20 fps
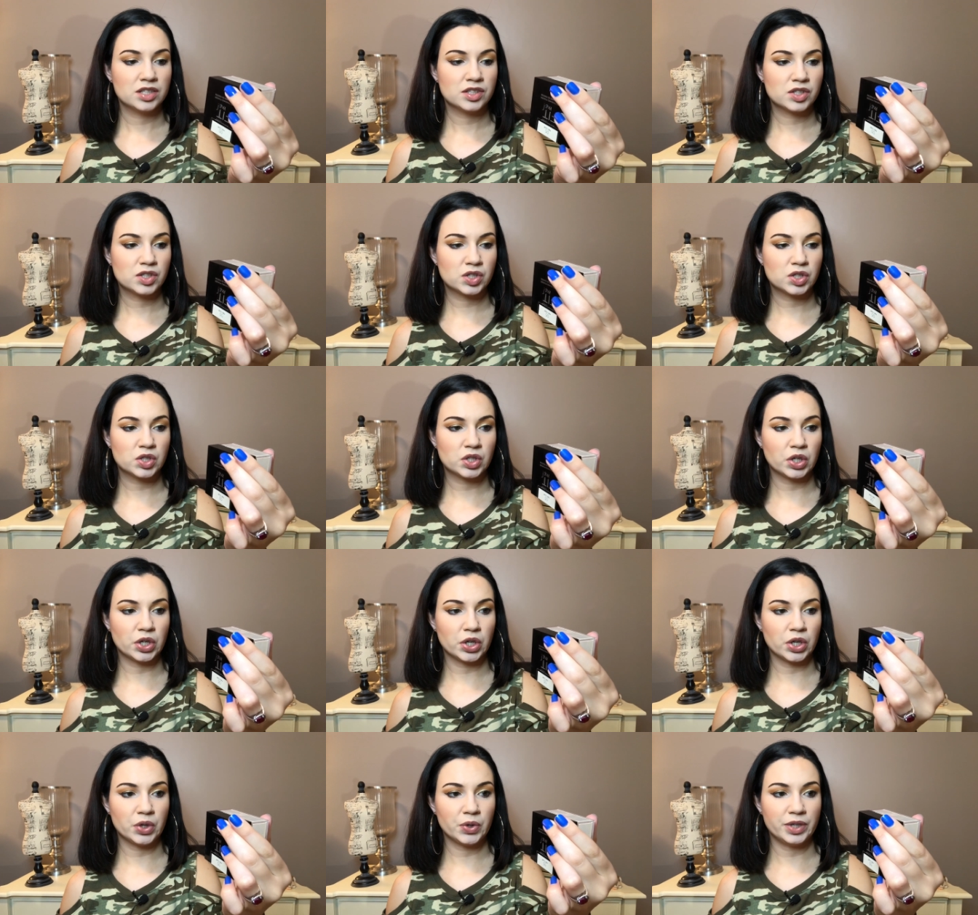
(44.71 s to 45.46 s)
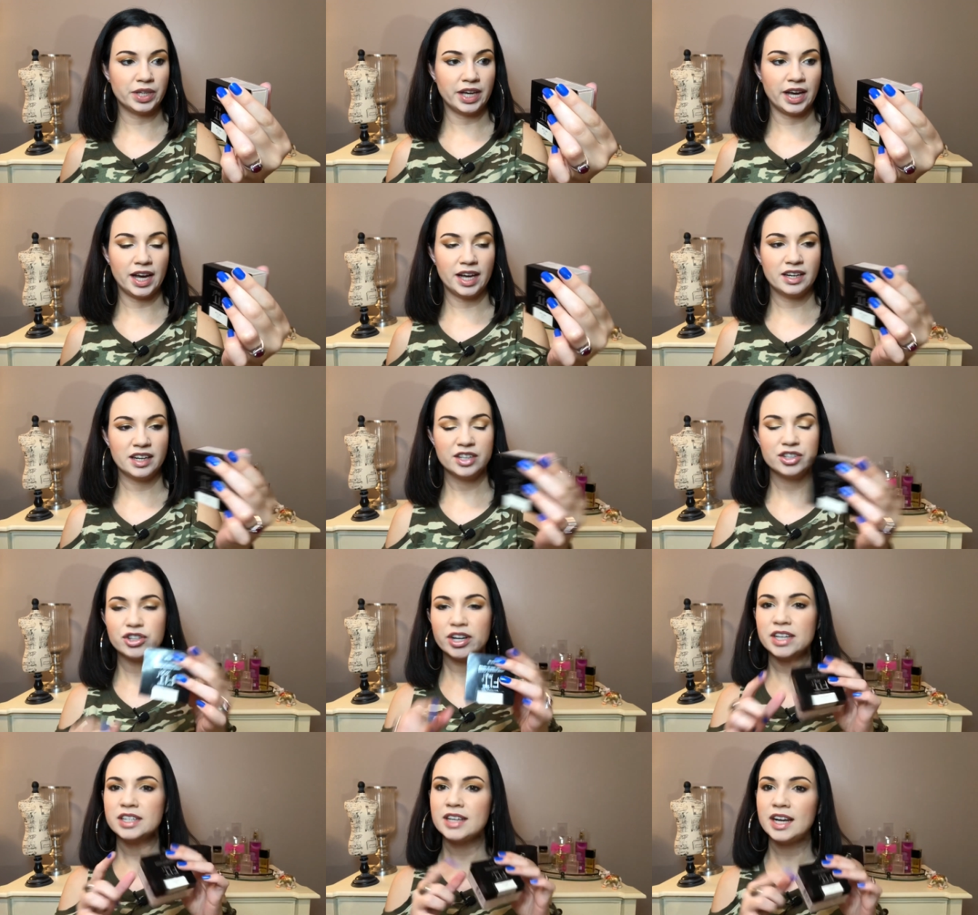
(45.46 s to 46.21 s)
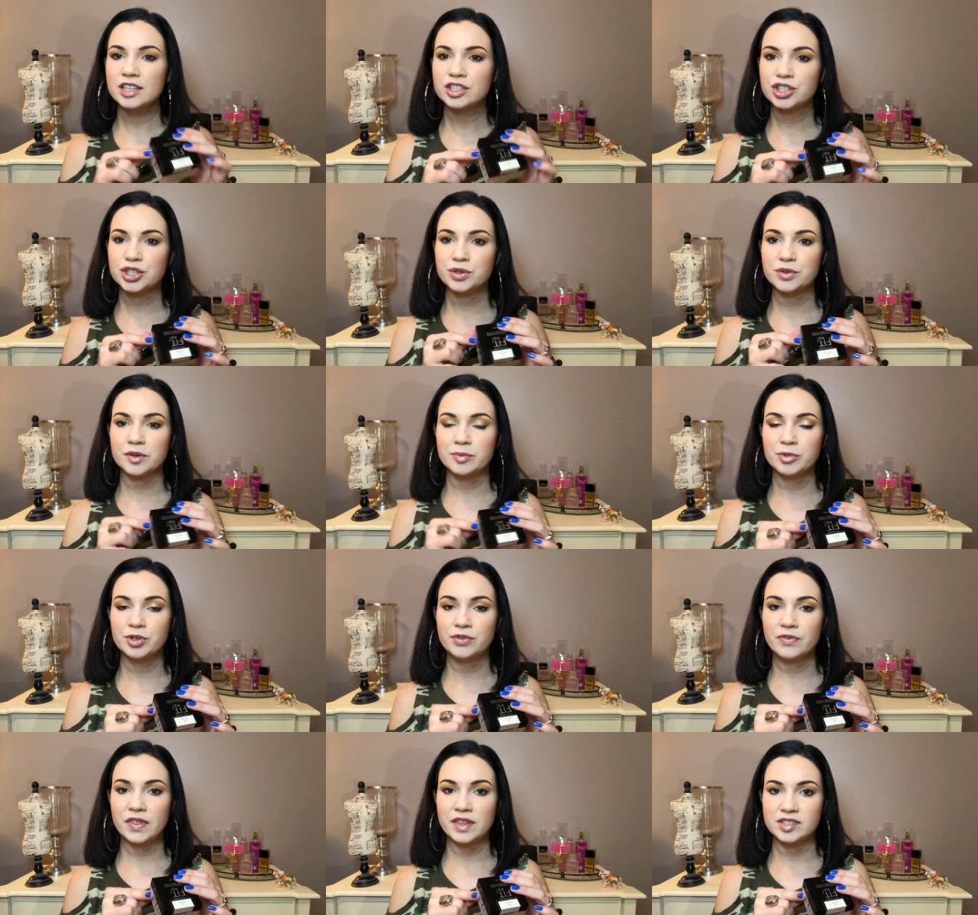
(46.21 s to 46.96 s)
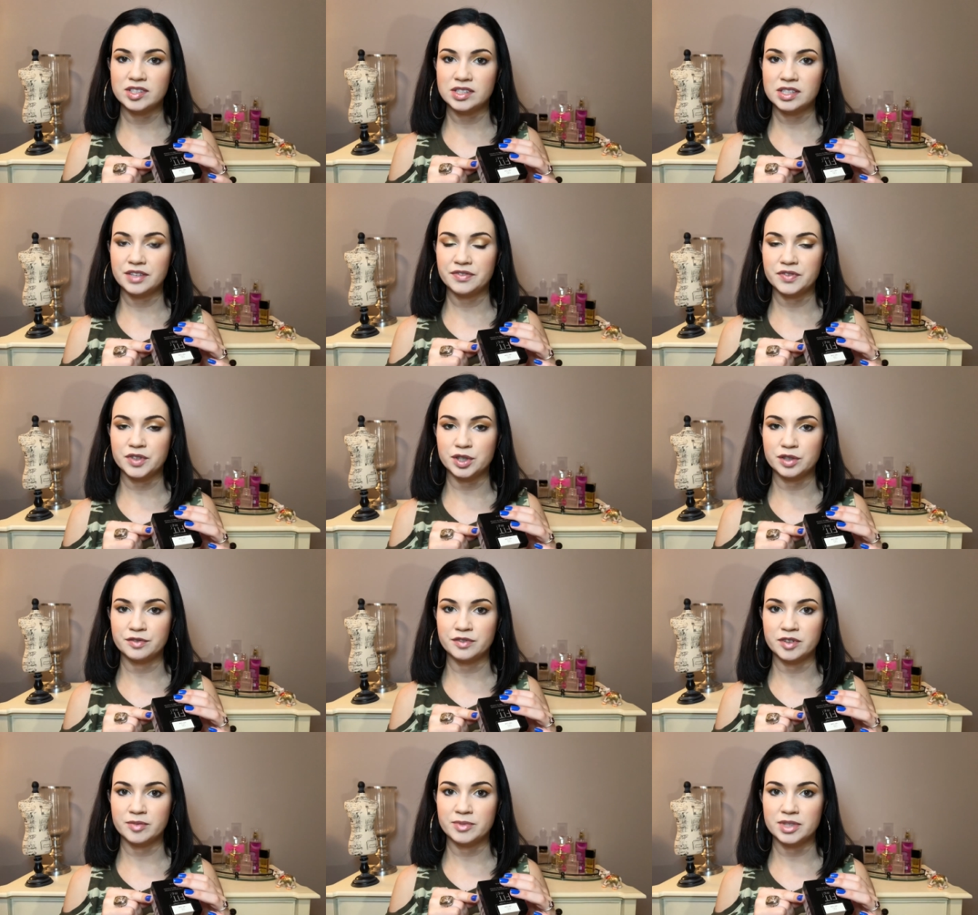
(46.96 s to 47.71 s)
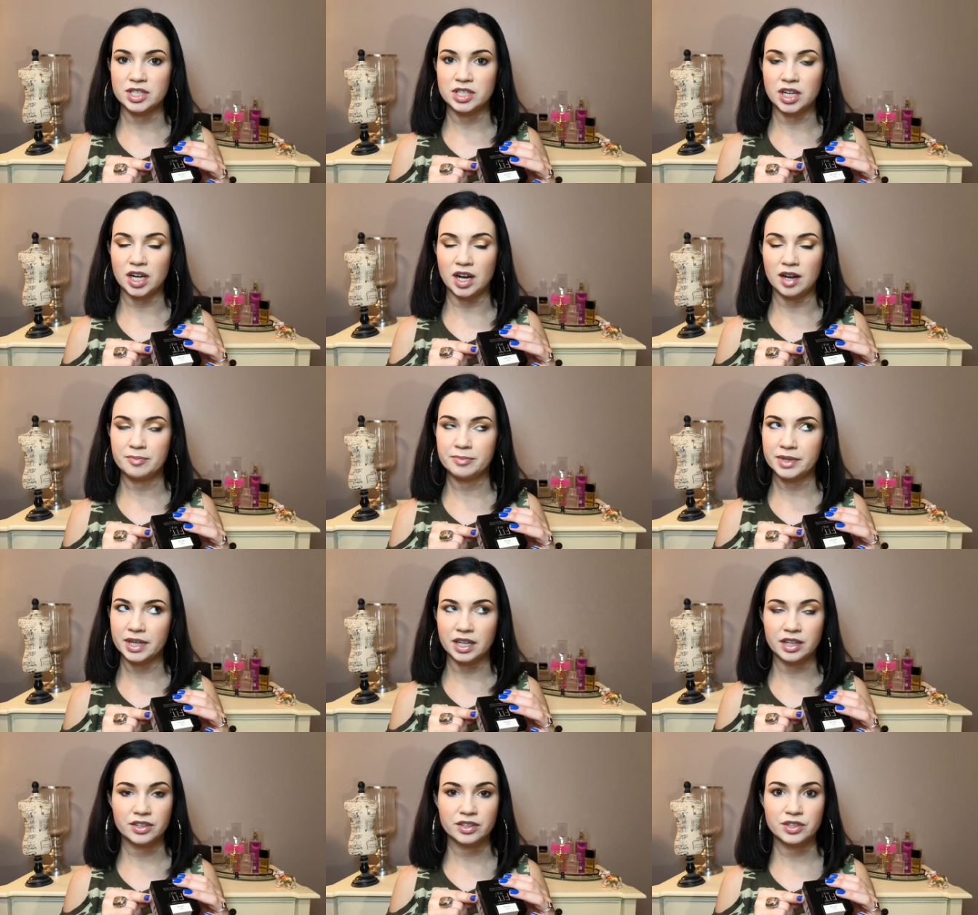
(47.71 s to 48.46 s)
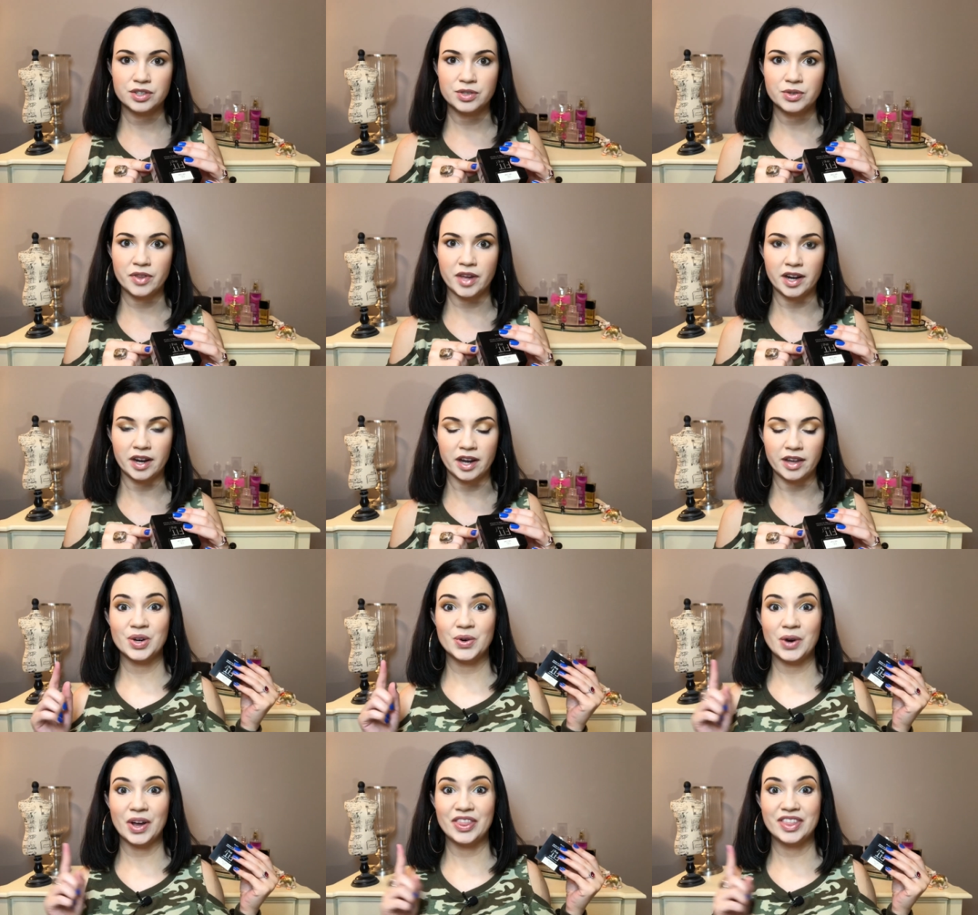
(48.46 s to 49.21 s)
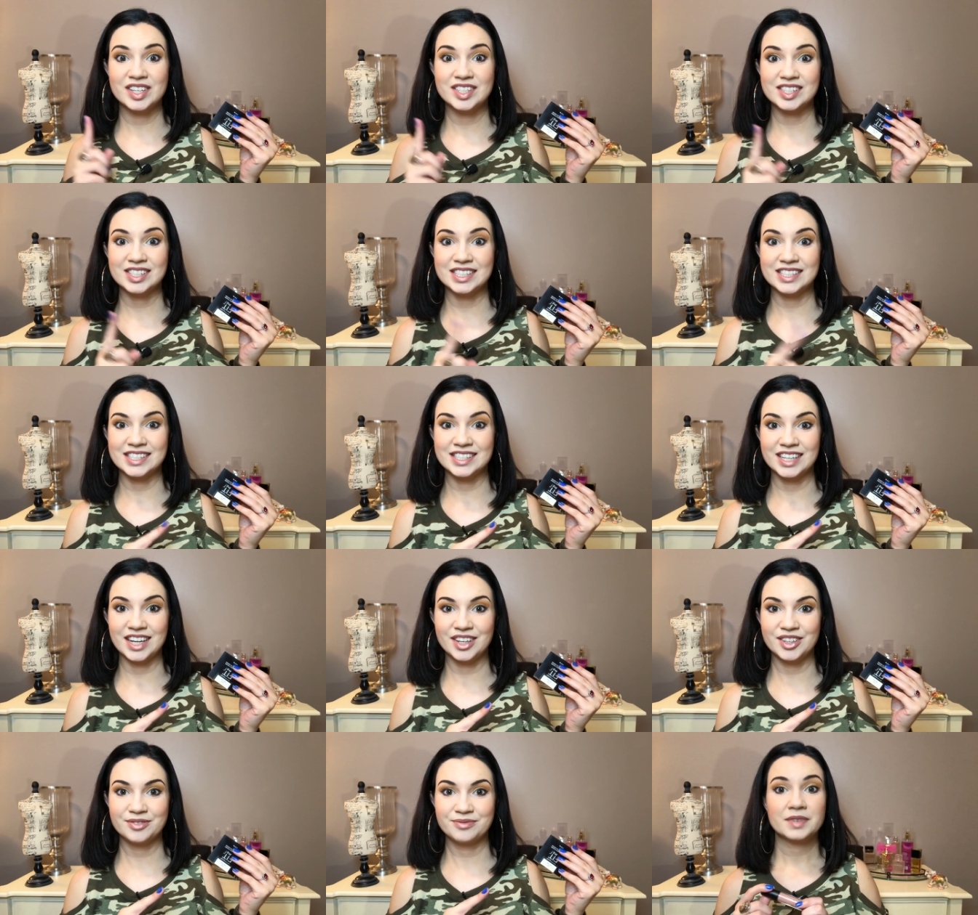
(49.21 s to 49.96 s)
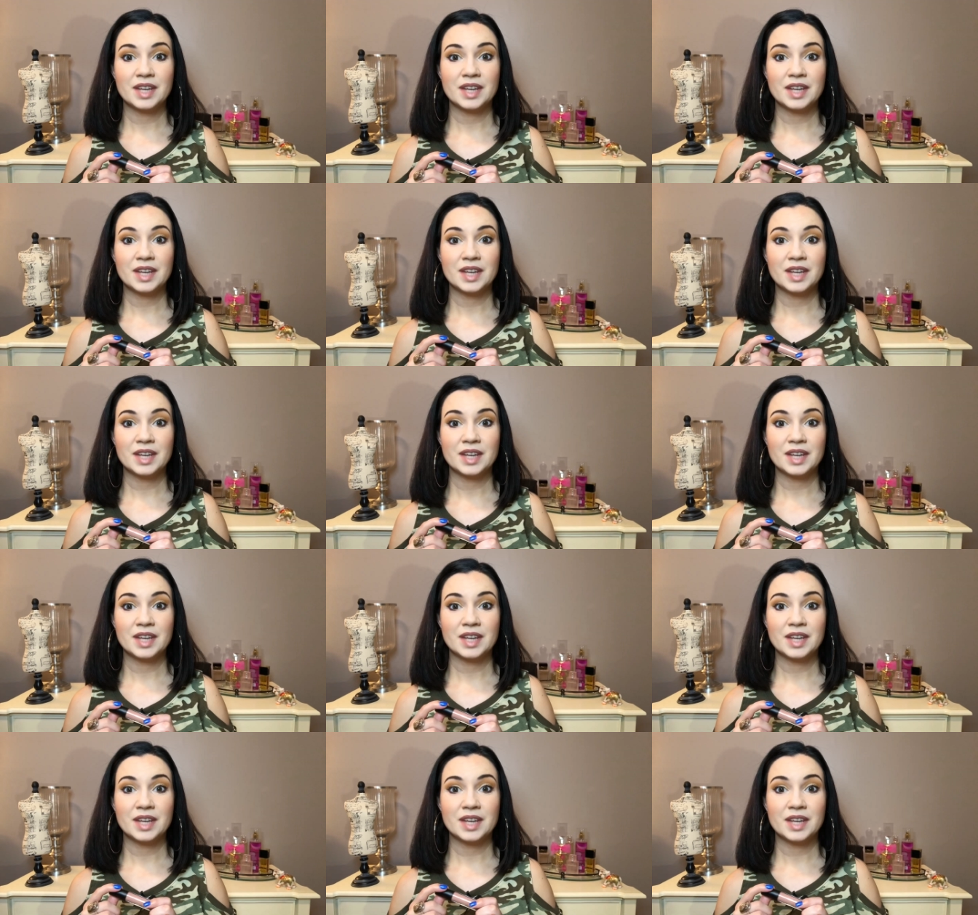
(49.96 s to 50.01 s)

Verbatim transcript: So yeah, and I tried to actually remove the sifter from the top, but I couldn't do that either. So this is done.